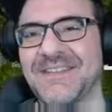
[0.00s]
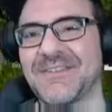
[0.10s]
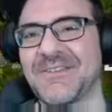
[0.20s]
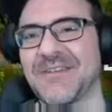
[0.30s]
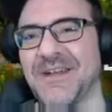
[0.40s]
That's
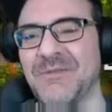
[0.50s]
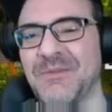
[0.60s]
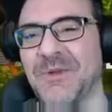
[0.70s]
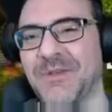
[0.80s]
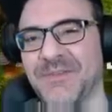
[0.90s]
true. I'm
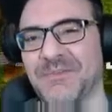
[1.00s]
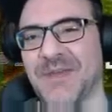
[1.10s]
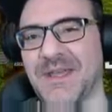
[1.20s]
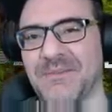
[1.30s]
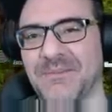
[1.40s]
repulsed
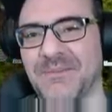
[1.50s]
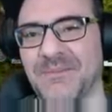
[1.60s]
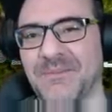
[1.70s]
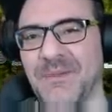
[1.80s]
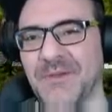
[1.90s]
by
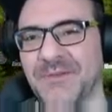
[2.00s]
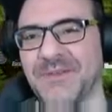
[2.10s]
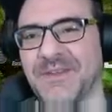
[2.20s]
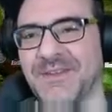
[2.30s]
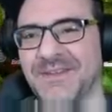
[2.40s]

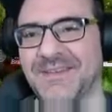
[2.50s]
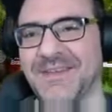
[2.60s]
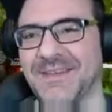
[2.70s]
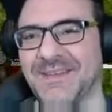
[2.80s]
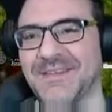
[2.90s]
most
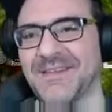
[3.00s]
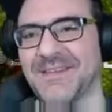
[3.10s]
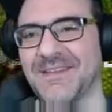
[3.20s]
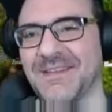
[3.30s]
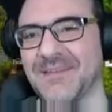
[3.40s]
insects,
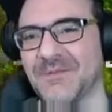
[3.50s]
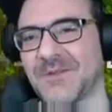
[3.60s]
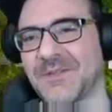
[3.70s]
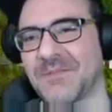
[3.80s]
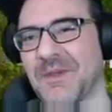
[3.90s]

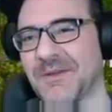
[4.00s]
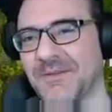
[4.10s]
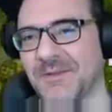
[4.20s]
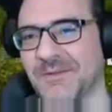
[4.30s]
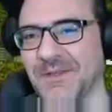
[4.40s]
which spiders
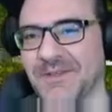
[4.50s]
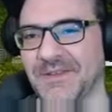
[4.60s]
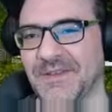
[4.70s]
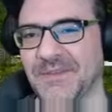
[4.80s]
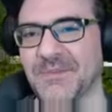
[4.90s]
aren't really
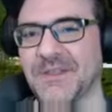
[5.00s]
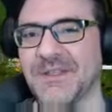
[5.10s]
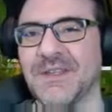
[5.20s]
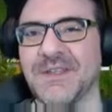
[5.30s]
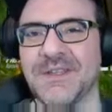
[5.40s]
insects, but
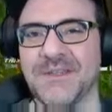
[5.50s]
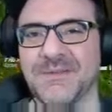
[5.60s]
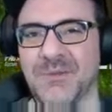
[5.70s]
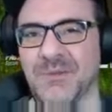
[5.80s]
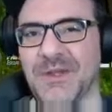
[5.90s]

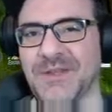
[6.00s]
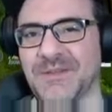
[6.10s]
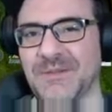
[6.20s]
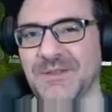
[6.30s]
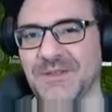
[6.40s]
Brandy
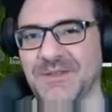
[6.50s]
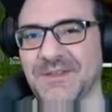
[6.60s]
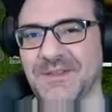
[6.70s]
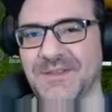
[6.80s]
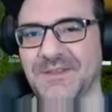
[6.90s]
especially
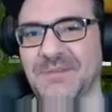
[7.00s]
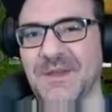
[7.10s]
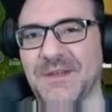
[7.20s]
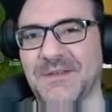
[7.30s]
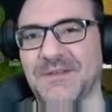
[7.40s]
dislikes
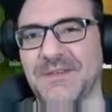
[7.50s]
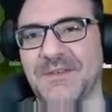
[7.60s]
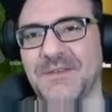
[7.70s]
spiders.